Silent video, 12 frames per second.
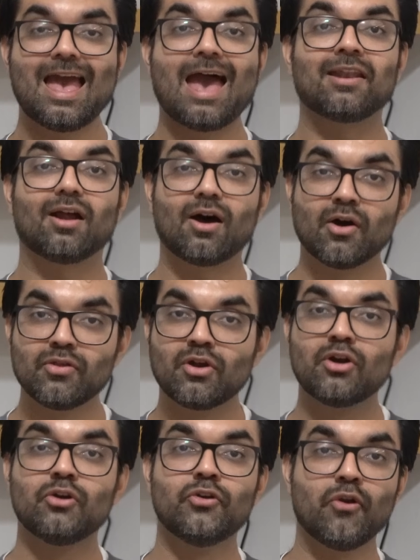and
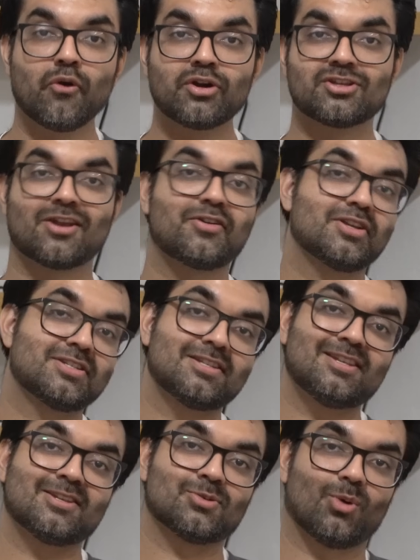other neurodegenerative
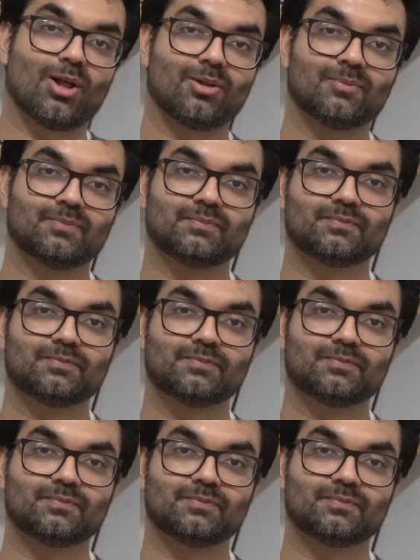diseases as well.